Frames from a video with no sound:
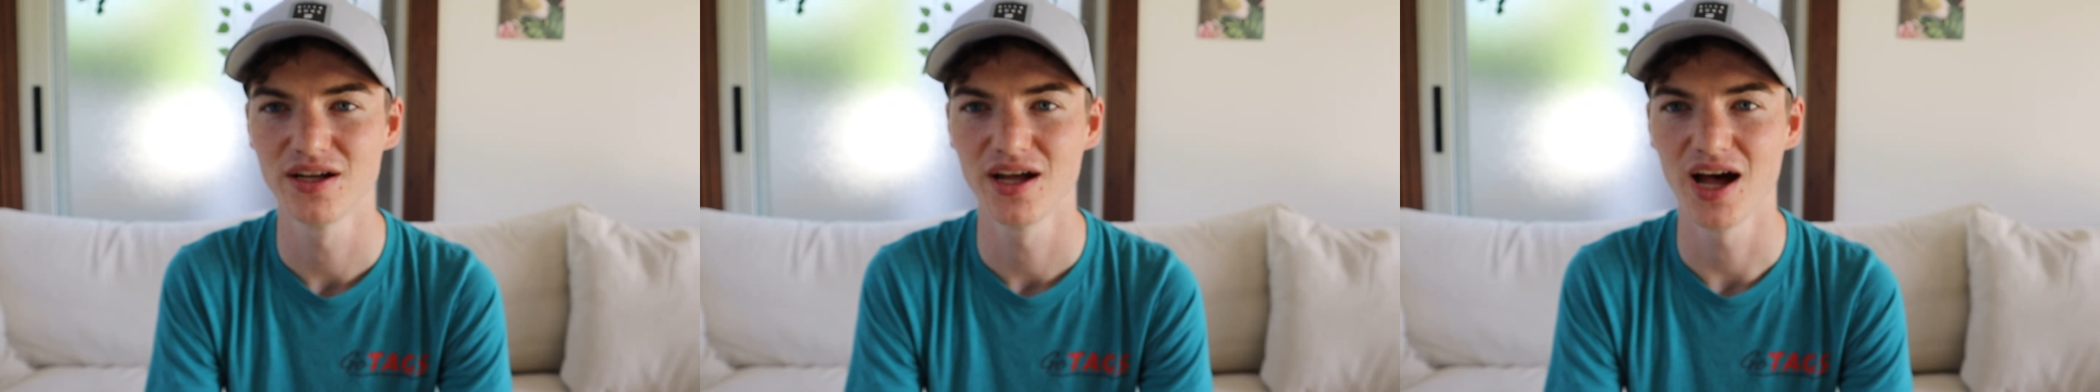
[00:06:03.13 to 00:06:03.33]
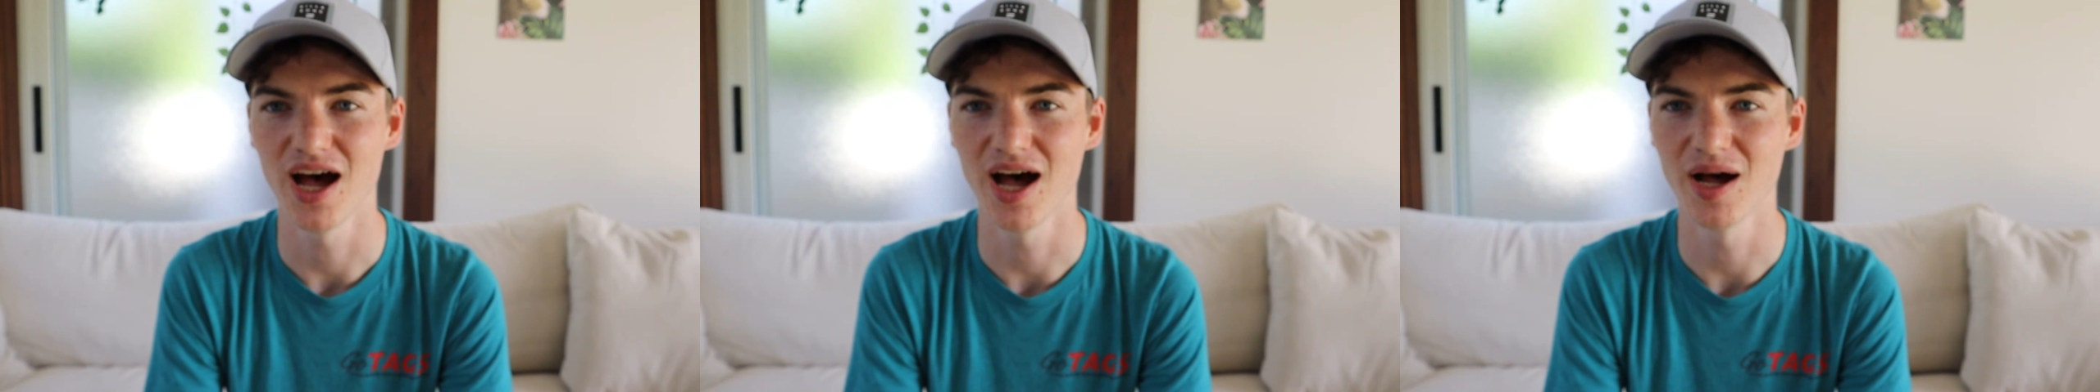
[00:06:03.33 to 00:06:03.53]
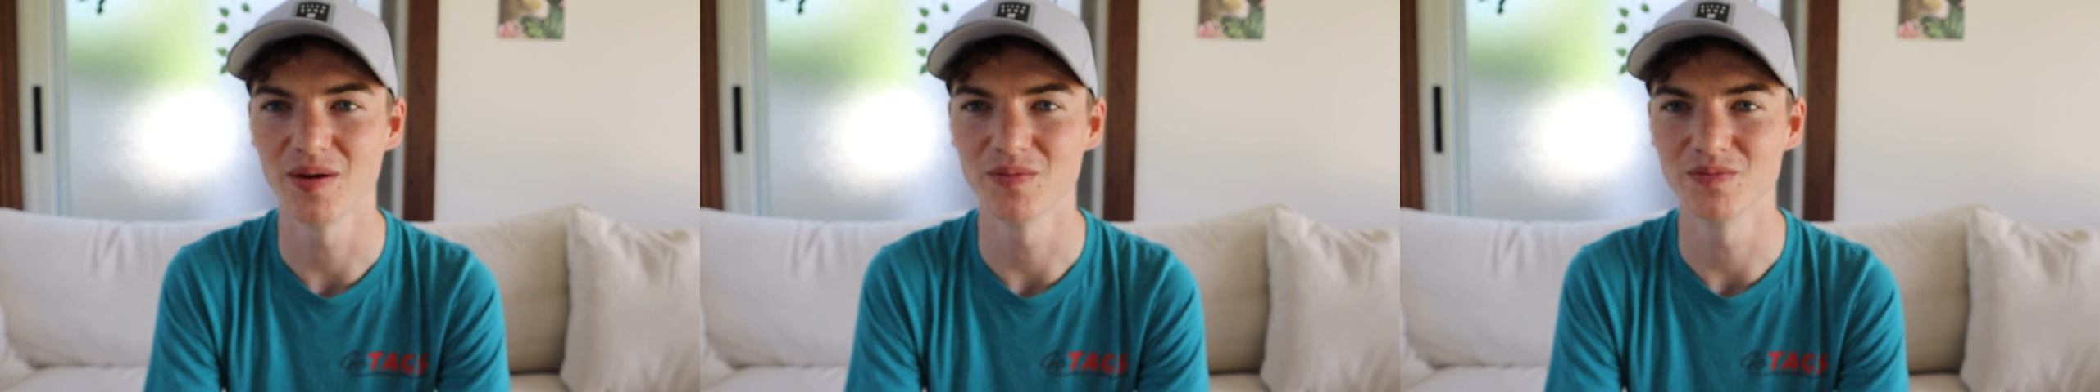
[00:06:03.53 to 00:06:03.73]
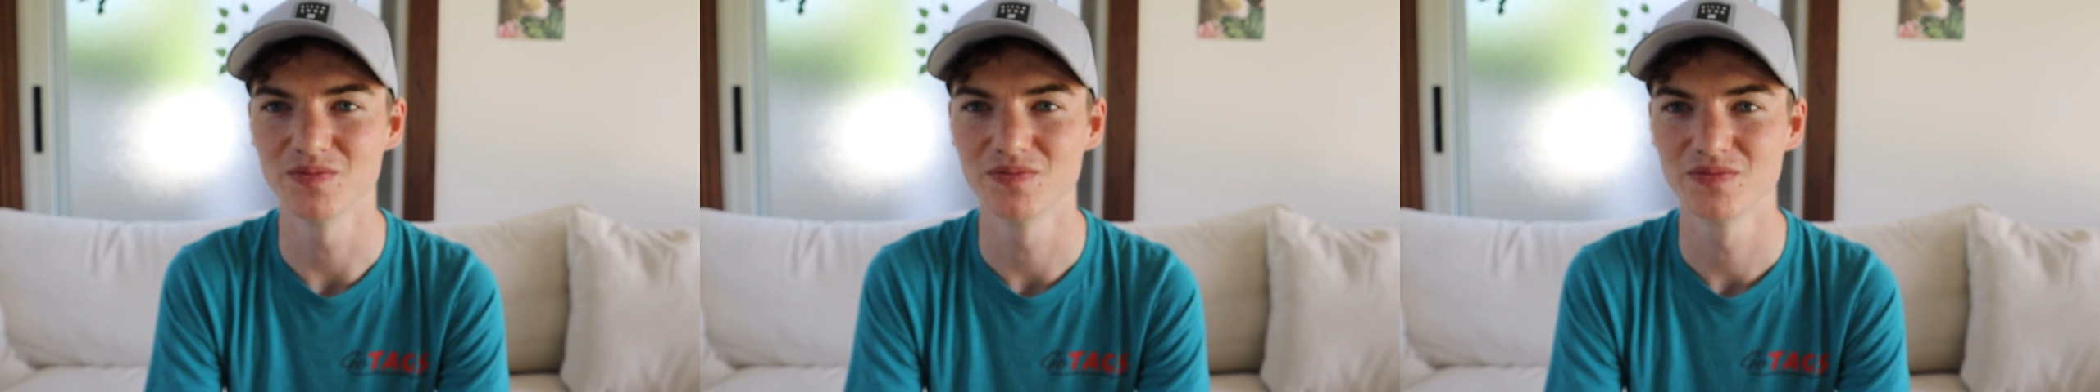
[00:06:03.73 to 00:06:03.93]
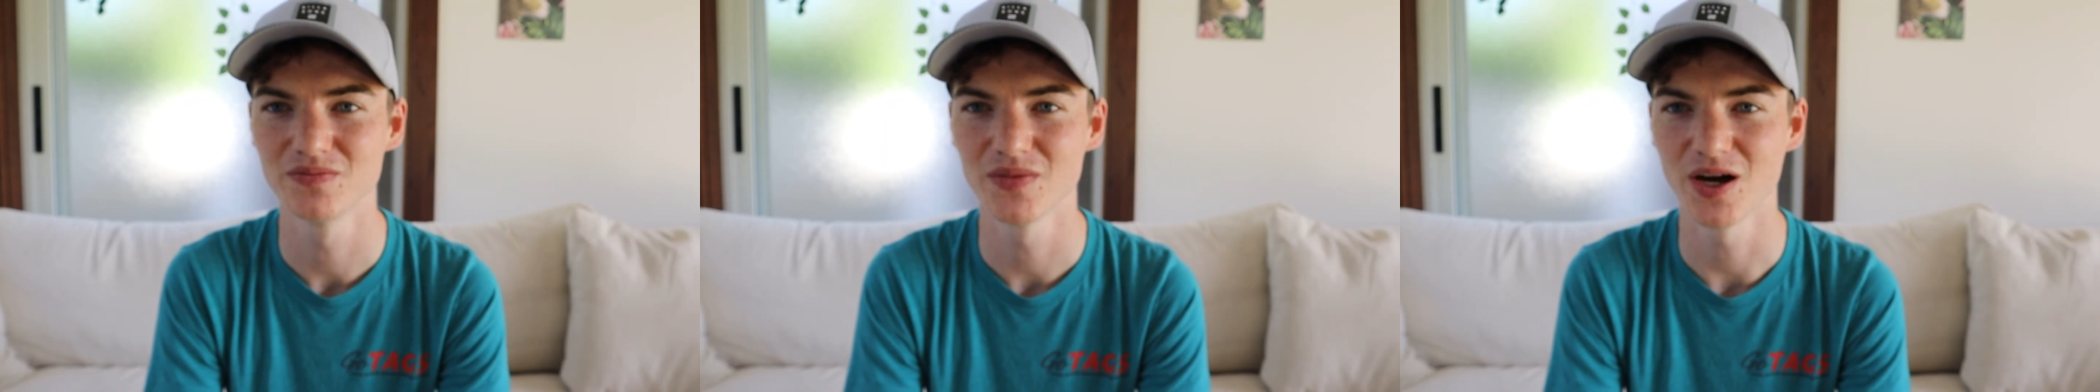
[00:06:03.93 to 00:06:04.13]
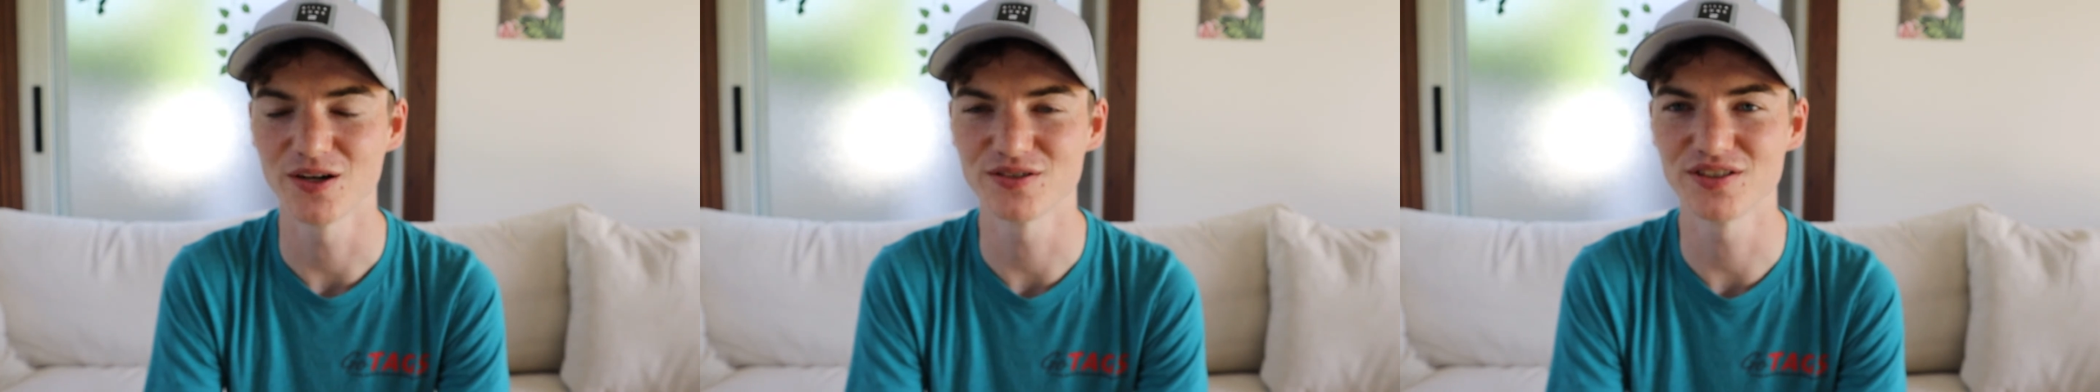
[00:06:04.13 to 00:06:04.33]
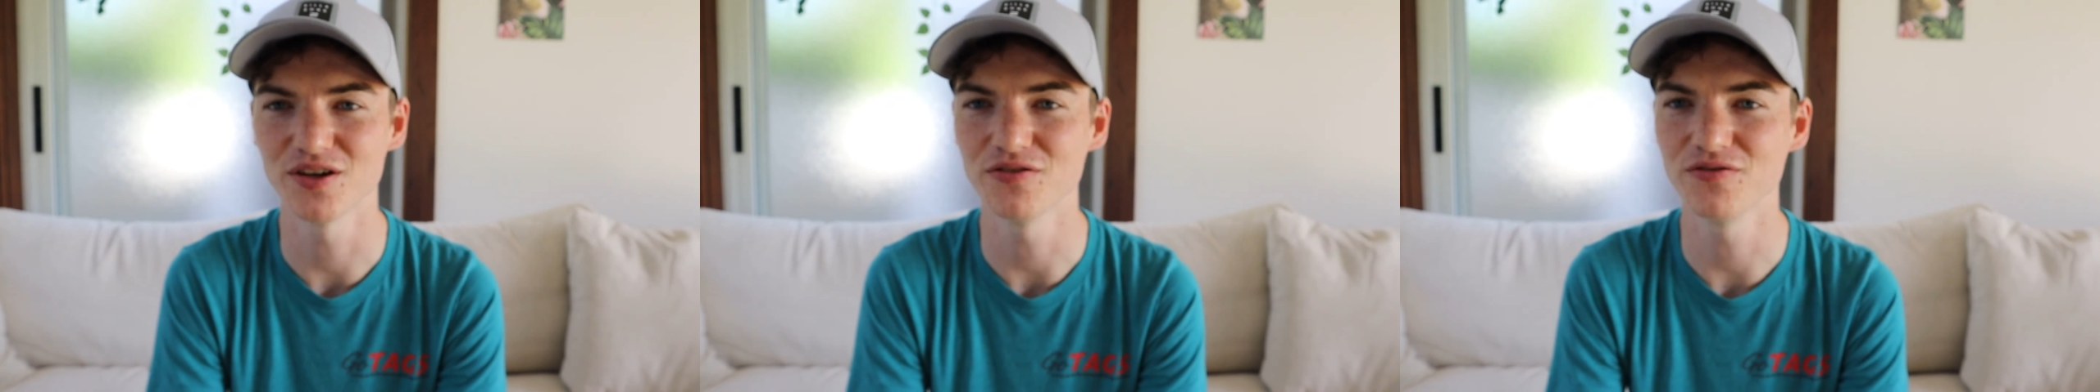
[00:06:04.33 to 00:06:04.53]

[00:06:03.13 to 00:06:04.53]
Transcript: our cell